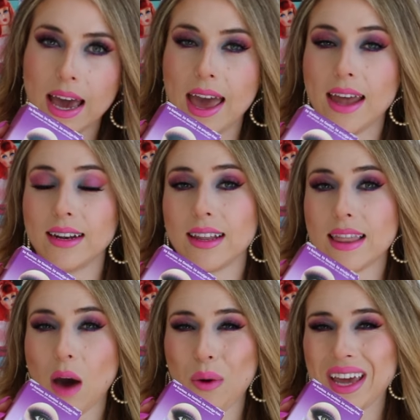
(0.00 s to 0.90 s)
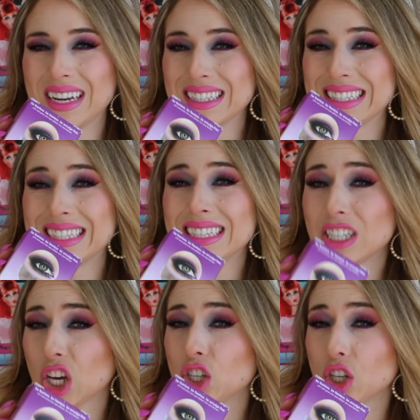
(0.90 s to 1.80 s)
and that way it doesn't
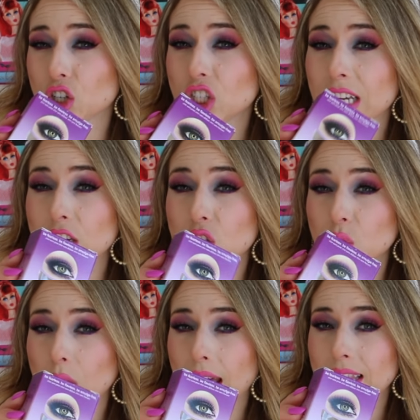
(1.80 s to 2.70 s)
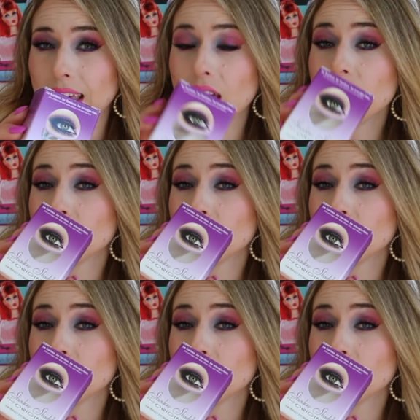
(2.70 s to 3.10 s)
stick to your skin too tightly.